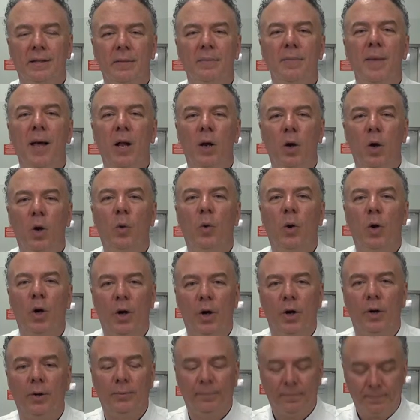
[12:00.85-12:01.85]

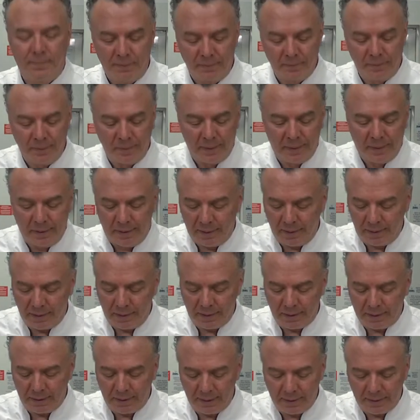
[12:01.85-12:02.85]
mellower.
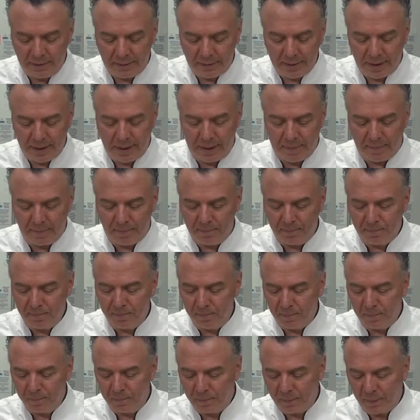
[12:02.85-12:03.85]
This is um,
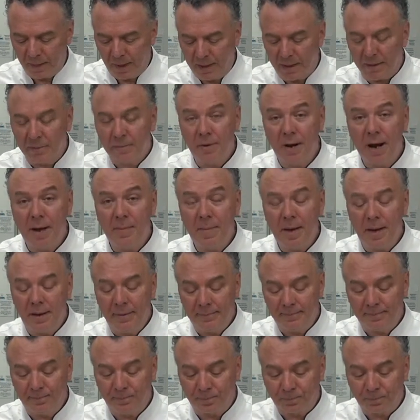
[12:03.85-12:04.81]
La Crema,